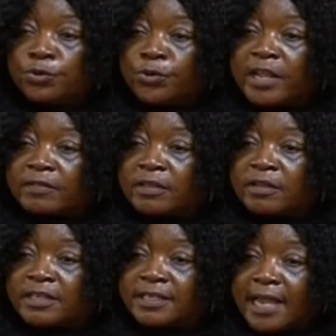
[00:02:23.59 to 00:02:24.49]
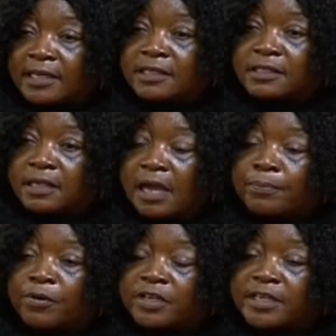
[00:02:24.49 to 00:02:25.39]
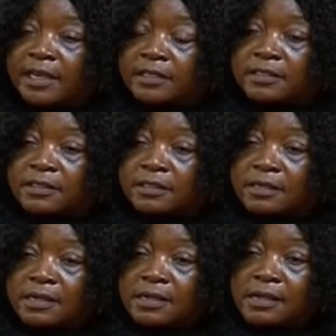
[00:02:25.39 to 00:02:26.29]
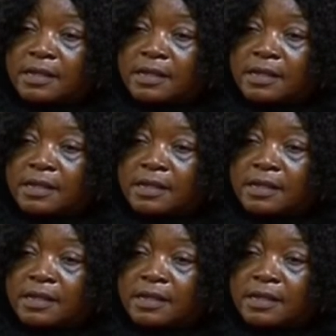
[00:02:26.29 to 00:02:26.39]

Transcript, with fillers: with debts upon debts.